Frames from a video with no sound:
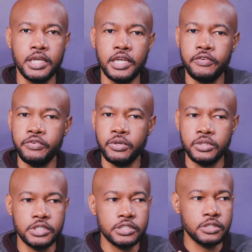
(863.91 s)
If you're
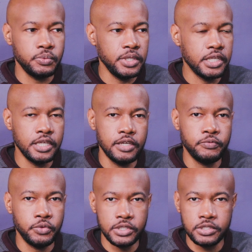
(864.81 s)
just a weekend
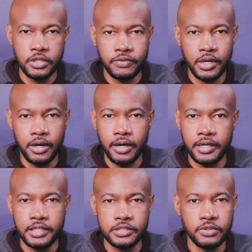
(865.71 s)
voiceover
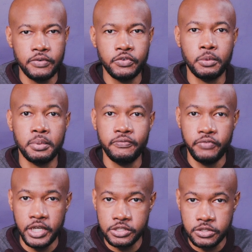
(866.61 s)
artist, or if you're a
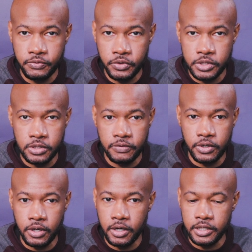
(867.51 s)
professional voiceover
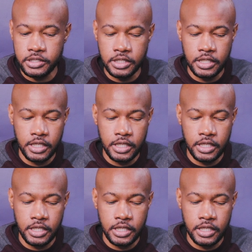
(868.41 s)
artist,